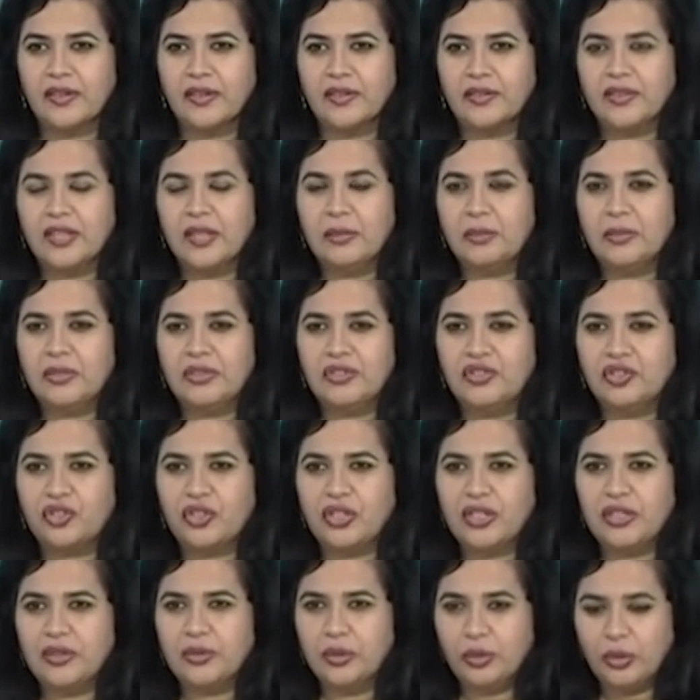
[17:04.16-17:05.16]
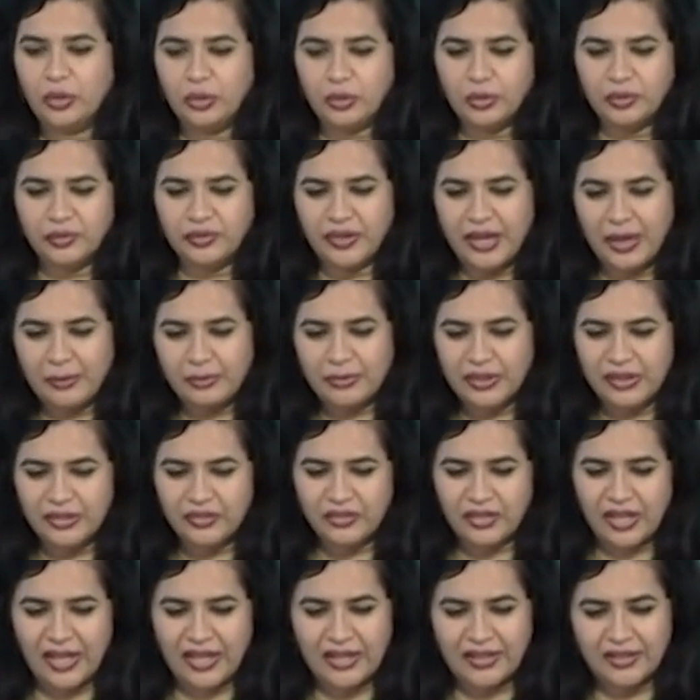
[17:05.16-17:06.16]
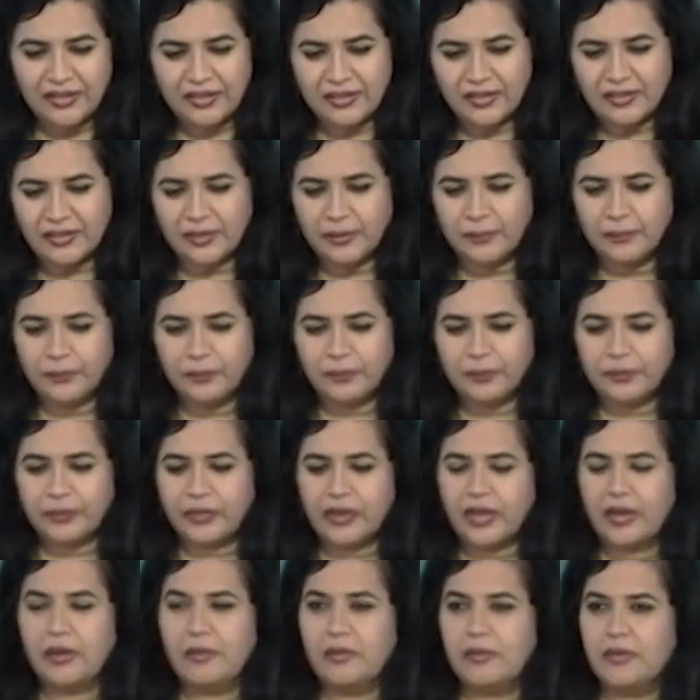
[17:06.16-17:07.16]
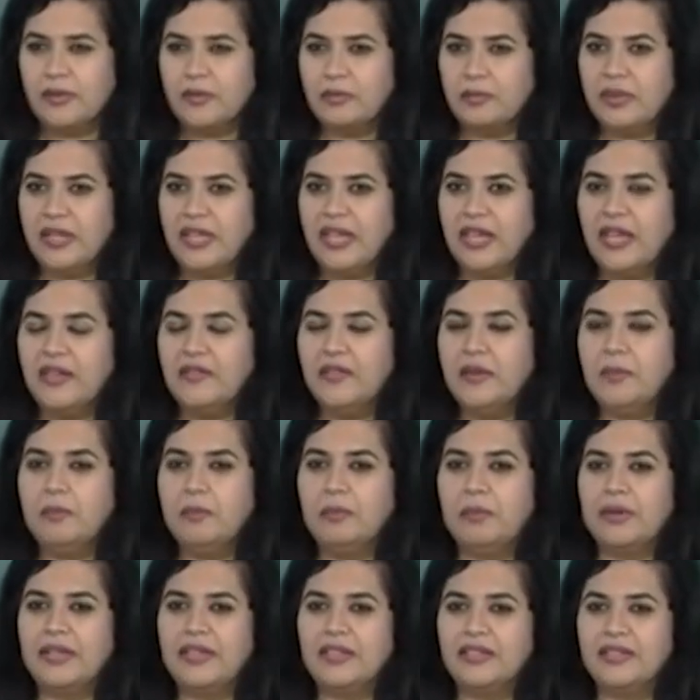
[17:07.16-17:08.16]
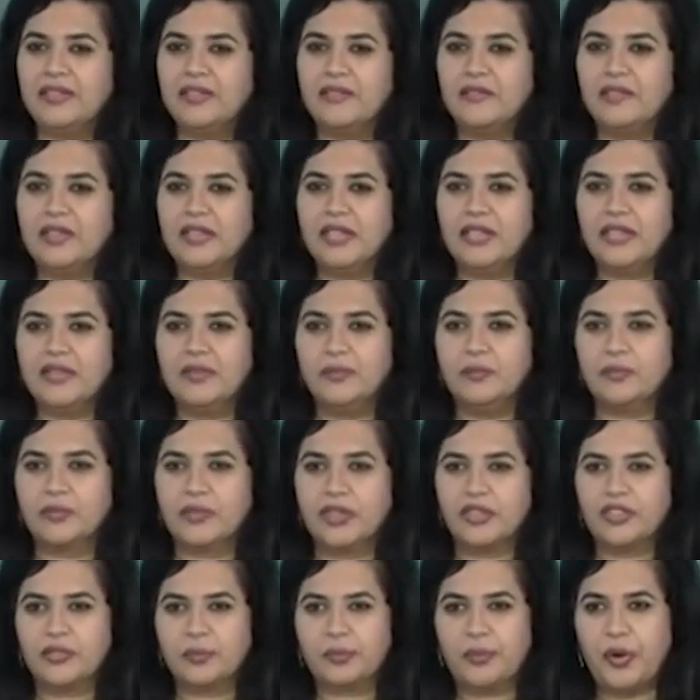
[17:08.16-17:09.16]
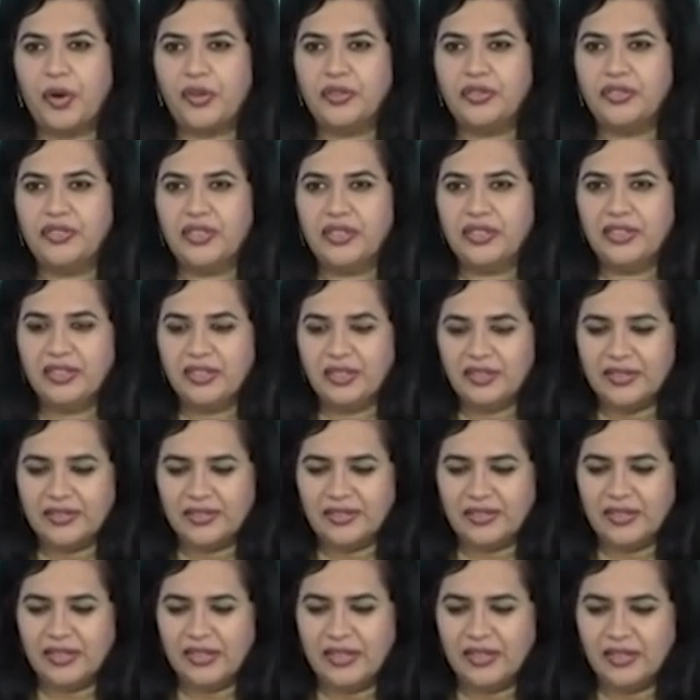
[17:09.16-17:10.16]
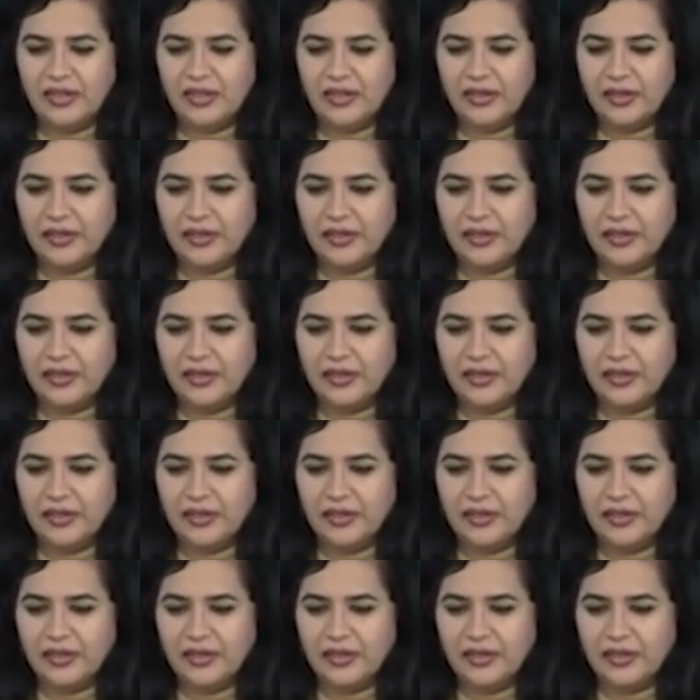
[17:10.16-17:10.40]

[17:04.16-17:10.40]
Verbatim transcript: They betray no family ties, behave impulsively, spontaneously,